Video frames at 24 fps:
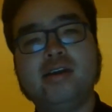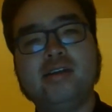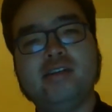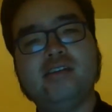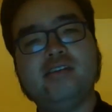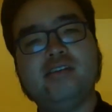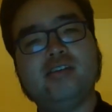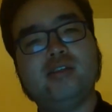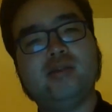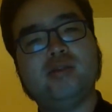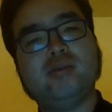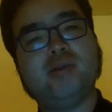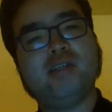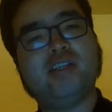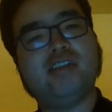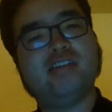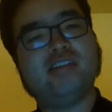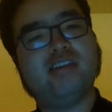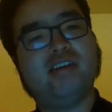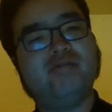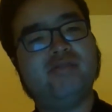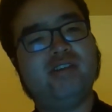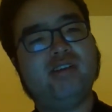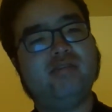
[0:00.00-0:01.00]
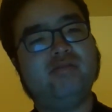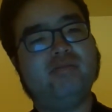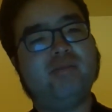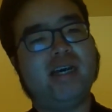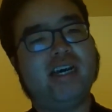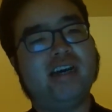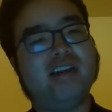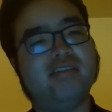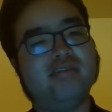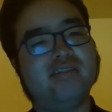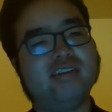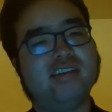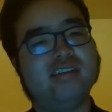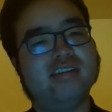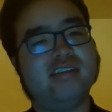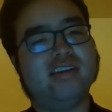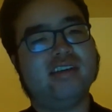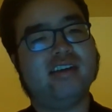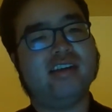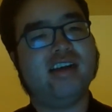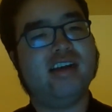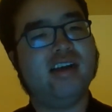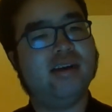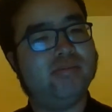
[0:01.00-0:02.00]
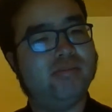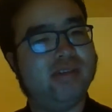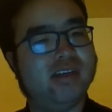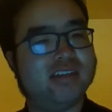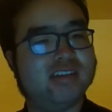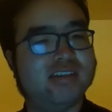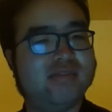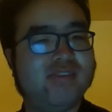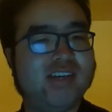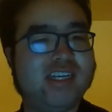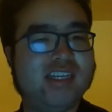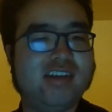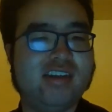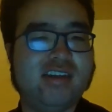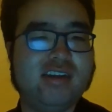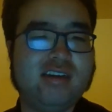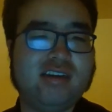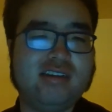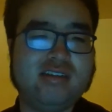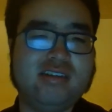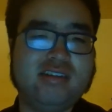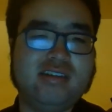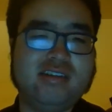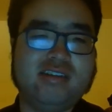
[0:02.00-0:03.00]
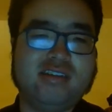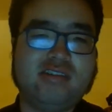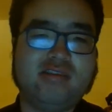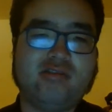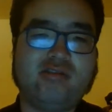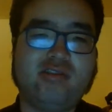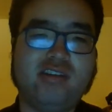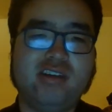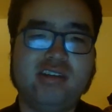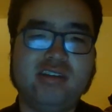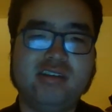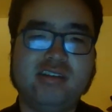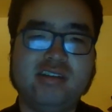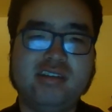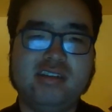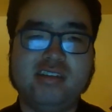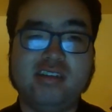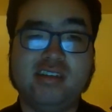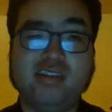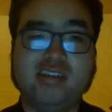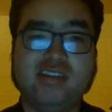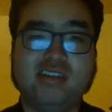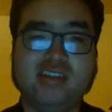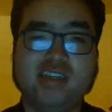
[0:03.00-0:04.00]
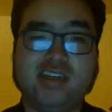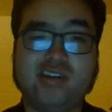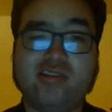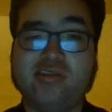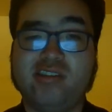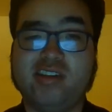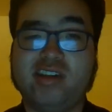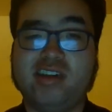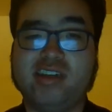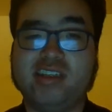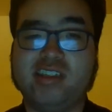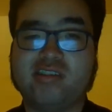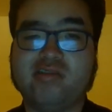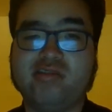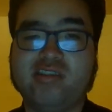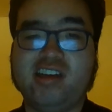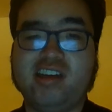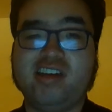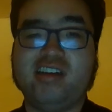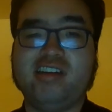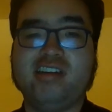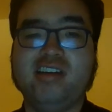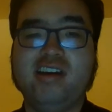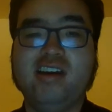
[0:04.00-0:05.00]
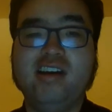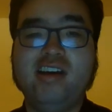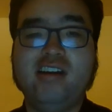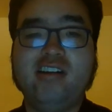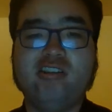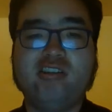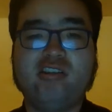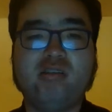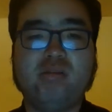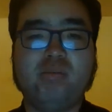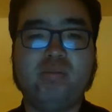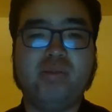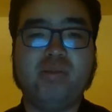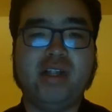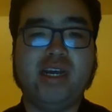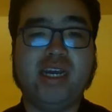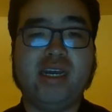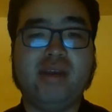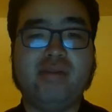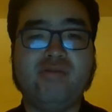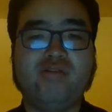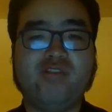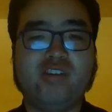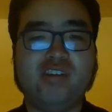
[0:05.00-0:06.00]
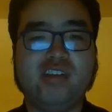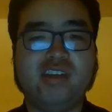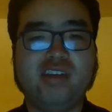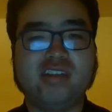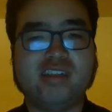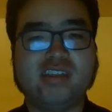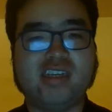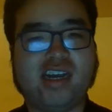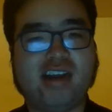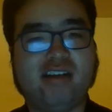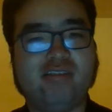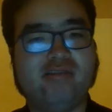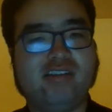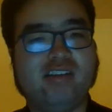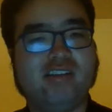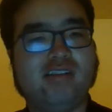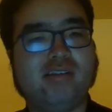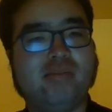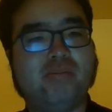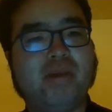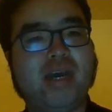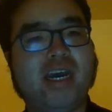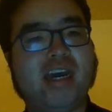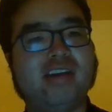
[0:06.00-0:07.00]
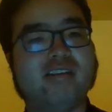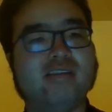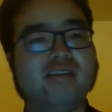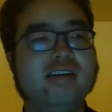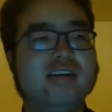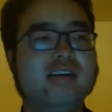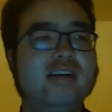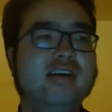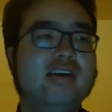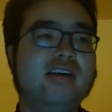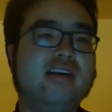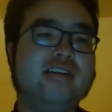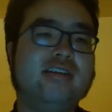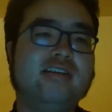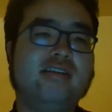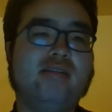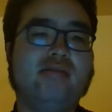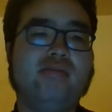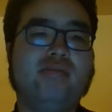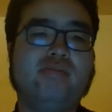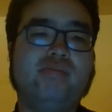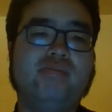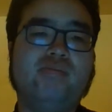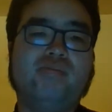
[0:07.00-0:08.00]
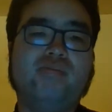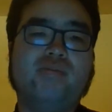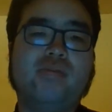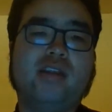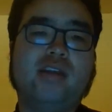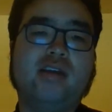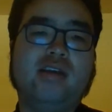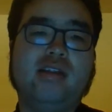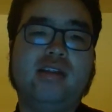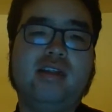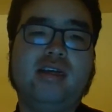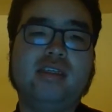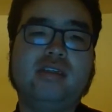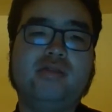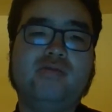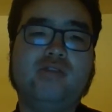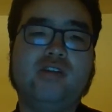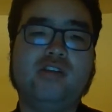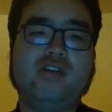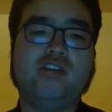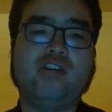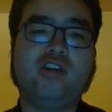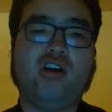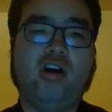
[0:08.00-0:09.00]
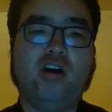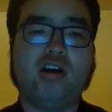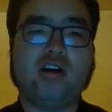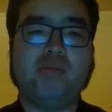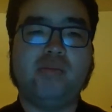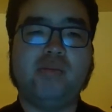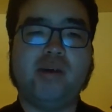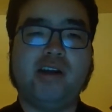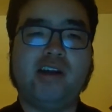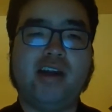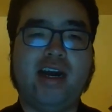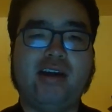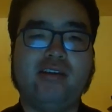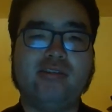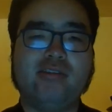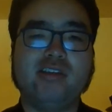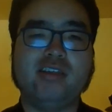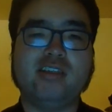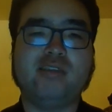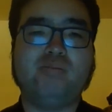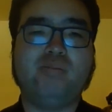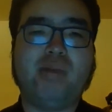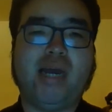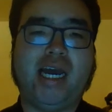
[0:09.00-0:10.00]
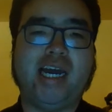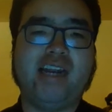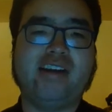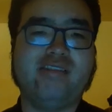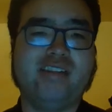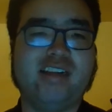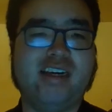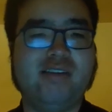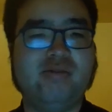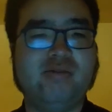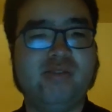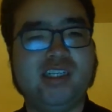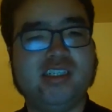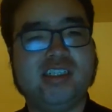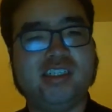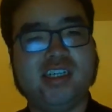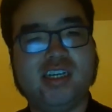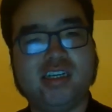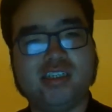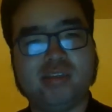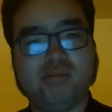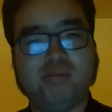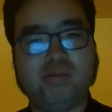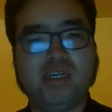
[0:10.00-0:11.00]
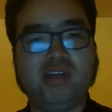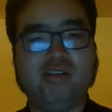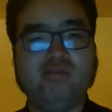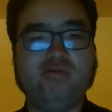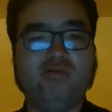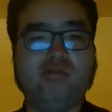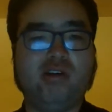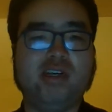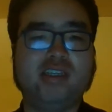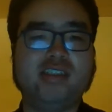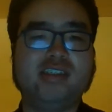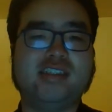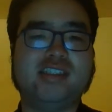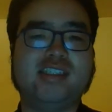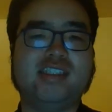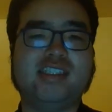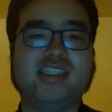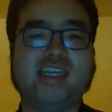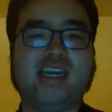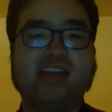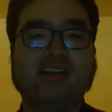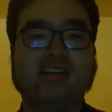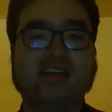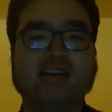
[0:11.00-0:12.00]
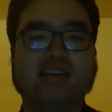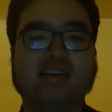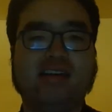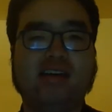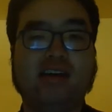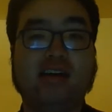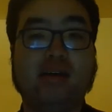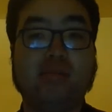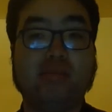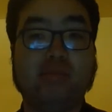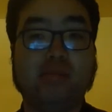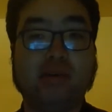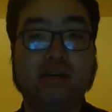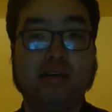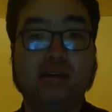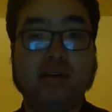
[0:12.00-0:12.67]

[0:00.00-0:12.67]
This is because I view battles as a complex event, and us historians shouldn't generalize credit or blame for the entirety of the battle. So, let's first talk about how this Battle of the Chesapeake was set up.